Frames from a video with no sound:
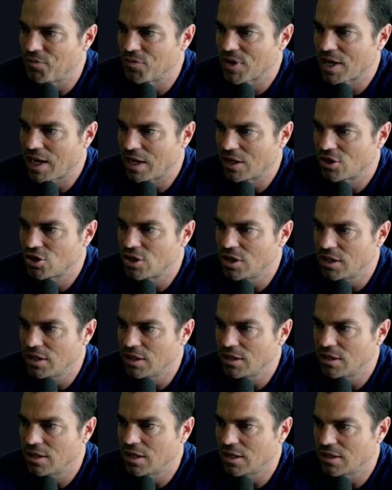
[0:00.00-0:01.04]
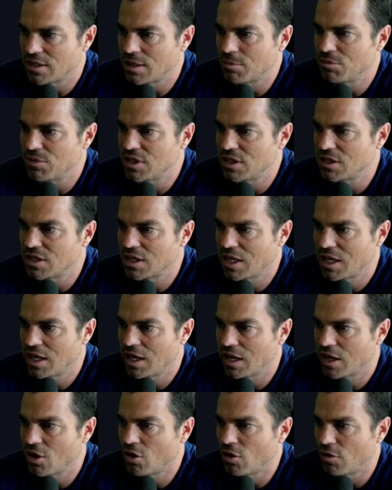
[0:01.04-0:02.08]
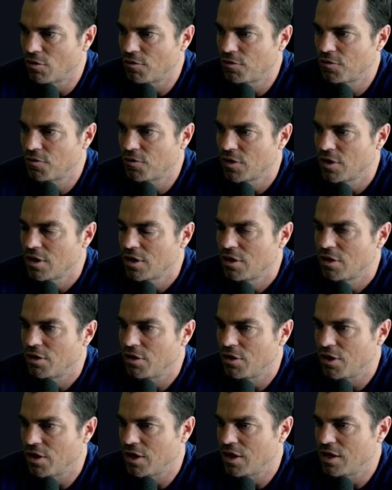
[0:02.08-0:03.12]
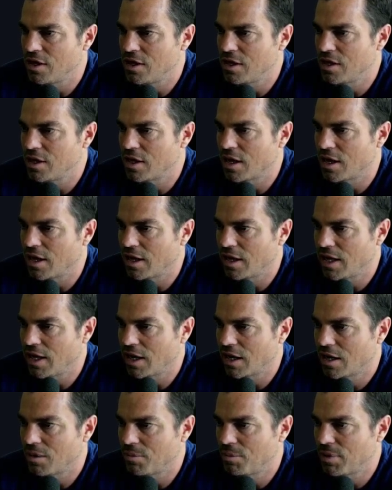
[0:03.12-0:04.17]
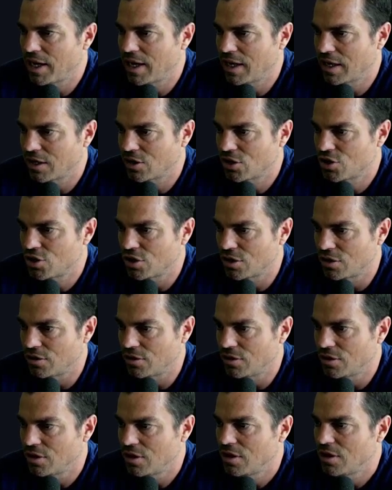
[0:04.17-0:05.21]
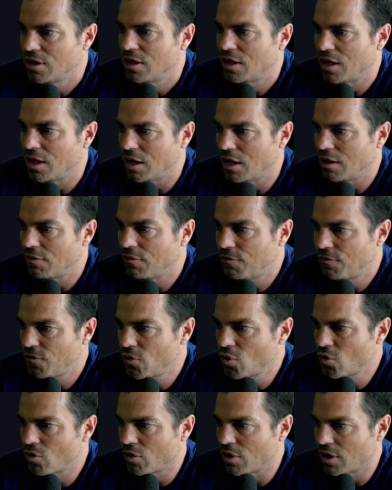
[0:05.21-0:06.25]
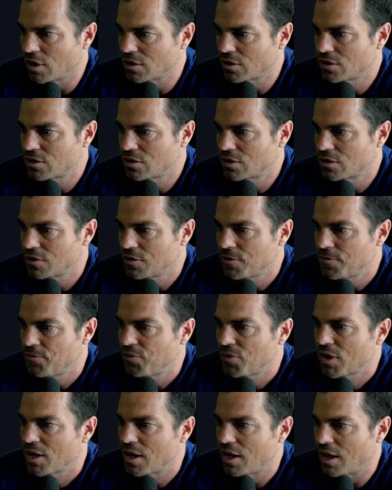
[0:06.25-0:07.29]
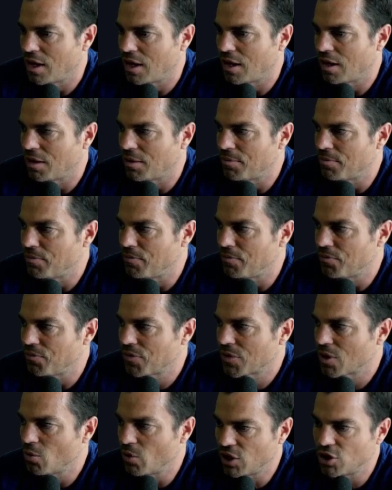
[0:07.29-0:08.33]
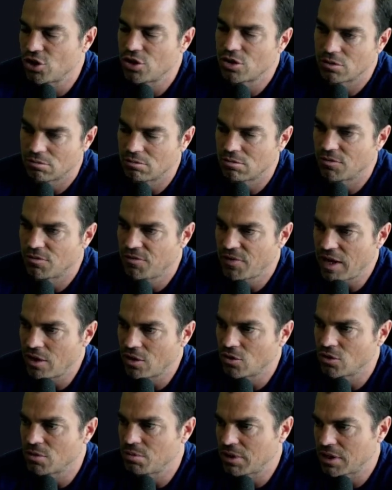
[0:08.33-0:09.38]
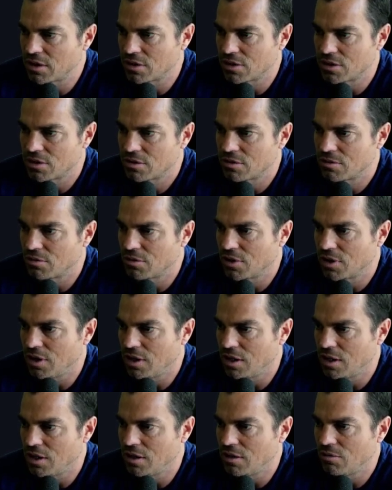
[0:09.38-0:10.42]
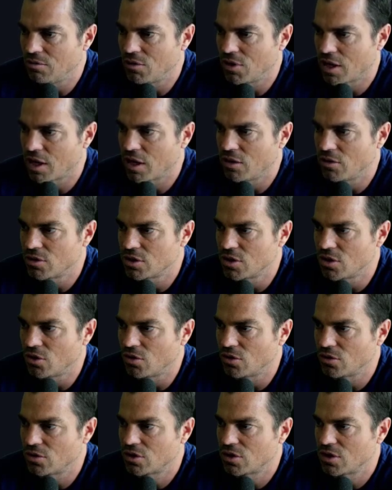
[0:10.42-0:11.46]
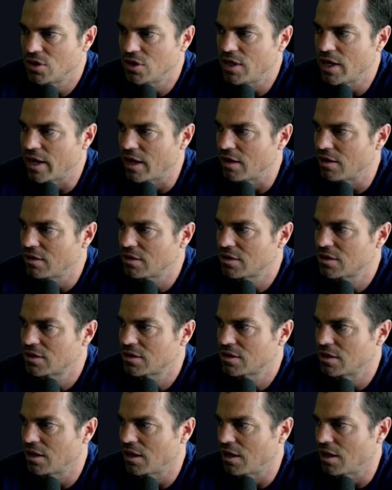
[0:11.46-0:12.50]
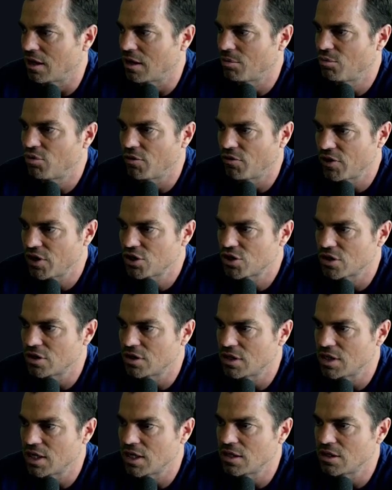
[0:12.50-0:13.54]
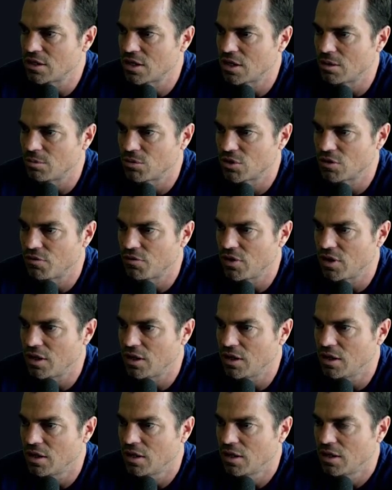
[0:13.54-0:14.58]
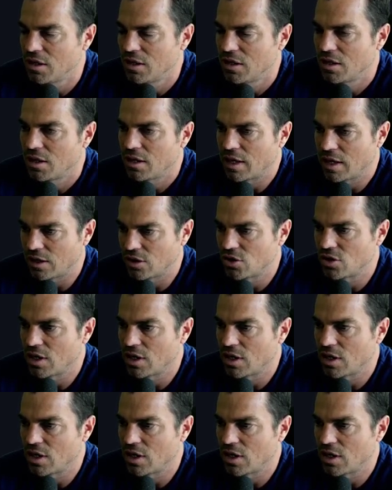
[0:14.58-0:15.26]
actually attempted to kick off the GitHub action for us, which failed because the code's not yet provisioned in terms of the actual